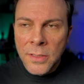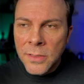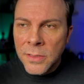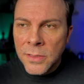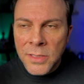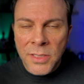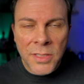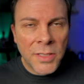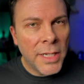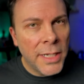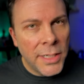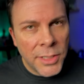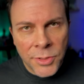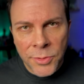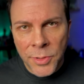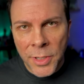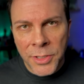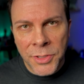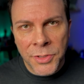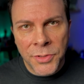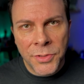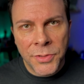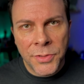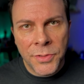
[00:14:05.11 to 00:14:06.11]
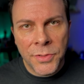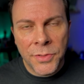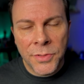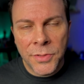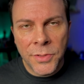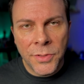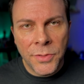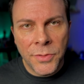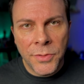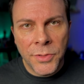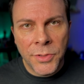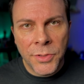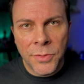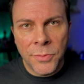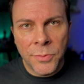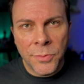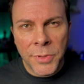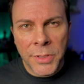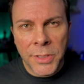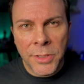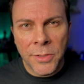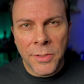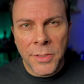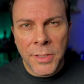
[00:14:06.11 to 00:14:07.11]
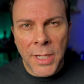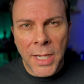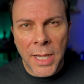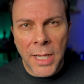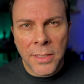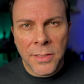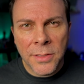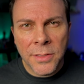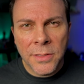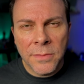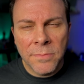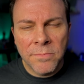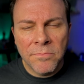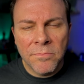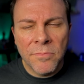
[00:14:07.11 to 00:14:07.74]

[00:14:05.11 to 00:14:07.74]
stage directions you should read or not,